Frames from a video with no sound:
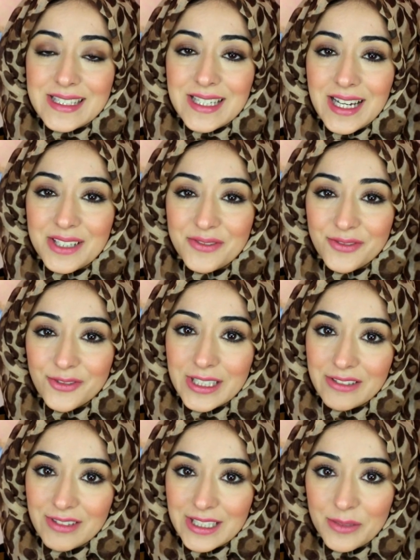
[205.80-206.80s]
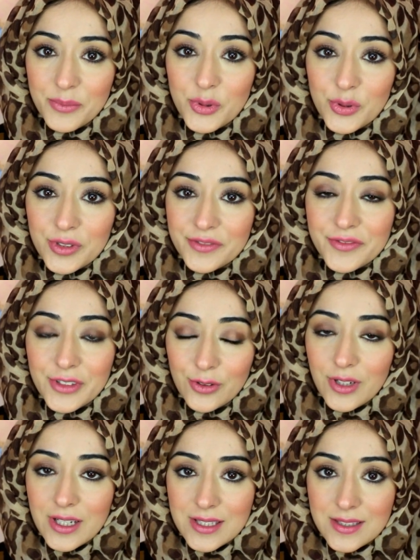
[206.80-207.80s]
it's kind of really, really important for
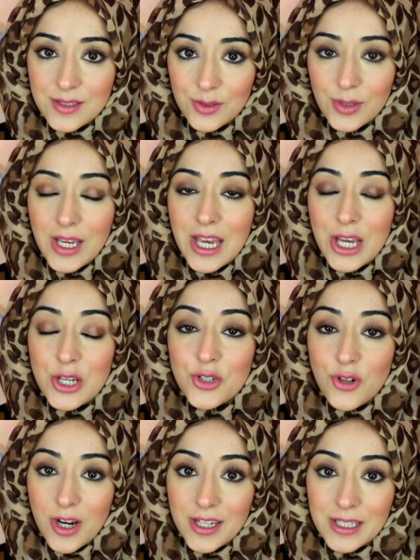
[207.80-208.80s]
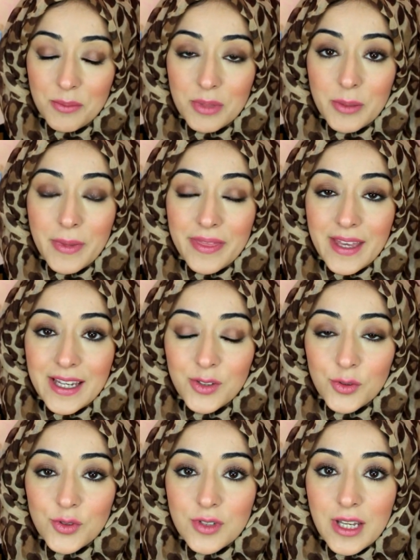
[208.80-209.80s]
you guys to try and implement that in
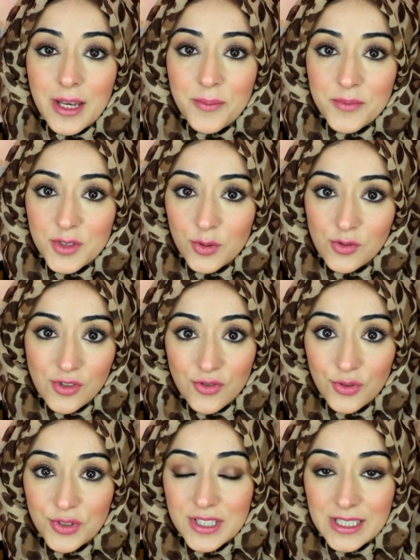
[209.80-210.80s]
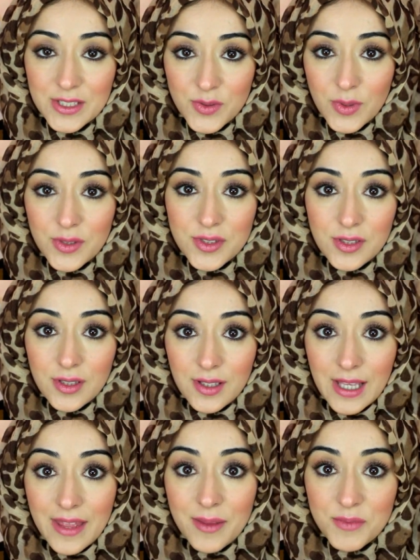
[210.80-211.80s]
your children's routine as well, to
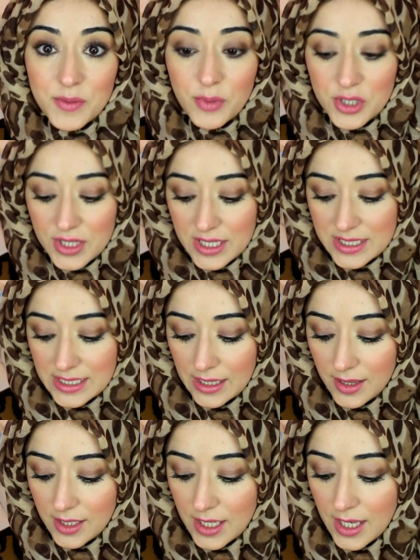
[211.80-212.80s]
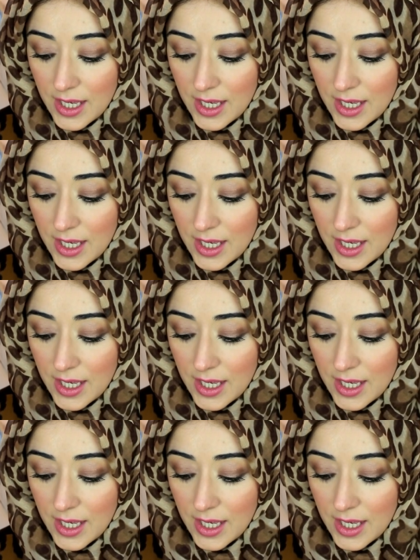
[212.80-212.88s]
get them to brush their teeth.